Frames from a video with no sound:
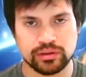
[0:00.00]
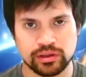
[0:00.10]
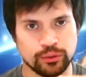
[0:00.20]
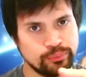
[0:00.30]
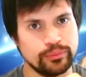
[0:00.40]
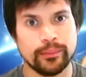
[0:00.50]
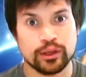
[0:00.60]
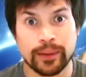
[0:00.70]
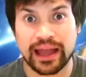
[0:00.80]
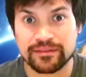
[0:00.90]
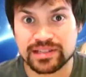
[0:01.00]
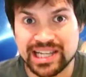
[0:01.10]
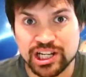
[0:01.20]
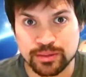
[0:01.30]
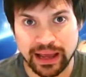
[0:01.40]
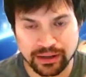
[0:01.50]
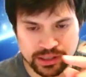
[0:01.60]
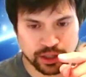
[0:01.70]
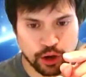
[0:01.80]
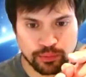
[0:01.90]
you you may have to teach them how
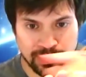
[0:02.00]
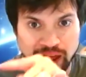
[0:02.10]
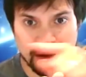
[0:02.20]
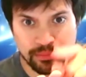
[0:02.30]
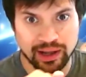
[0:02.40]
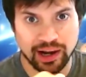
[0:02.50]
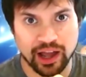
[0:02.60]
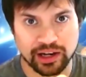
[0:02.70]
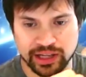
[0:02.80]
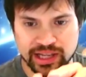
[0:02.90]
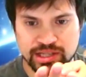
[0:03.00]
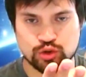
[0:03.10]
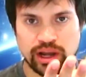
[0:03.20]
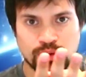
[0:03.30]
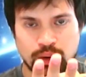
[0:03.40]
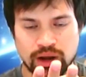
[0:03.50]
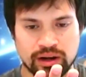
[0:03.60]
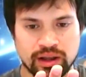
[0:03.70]
to go line by line here's trade one